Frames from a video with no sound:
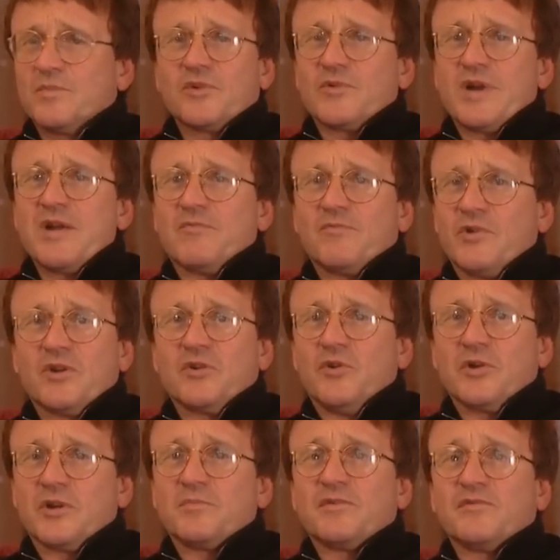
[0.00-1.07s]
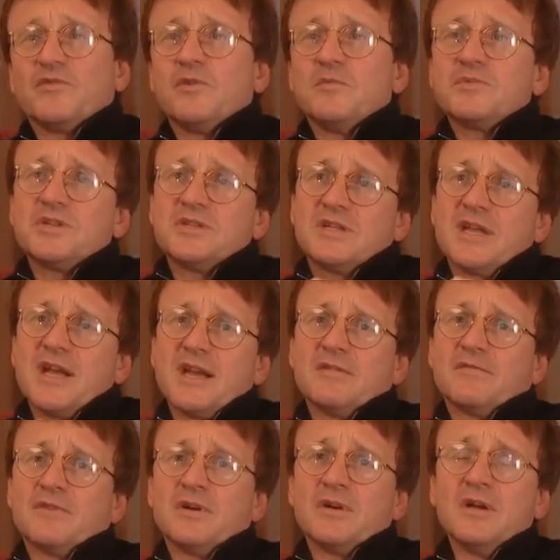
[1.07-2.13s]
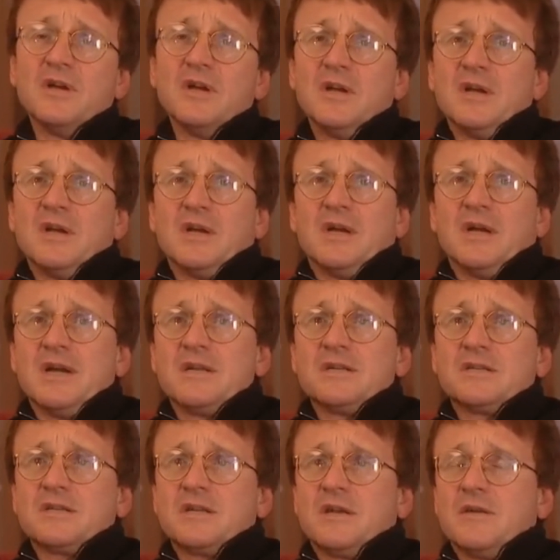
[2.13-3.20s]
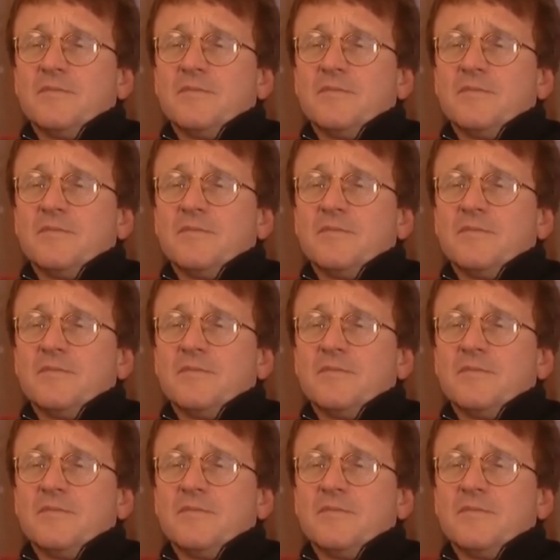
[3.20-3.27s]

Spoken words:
great recorded performances he had of her. And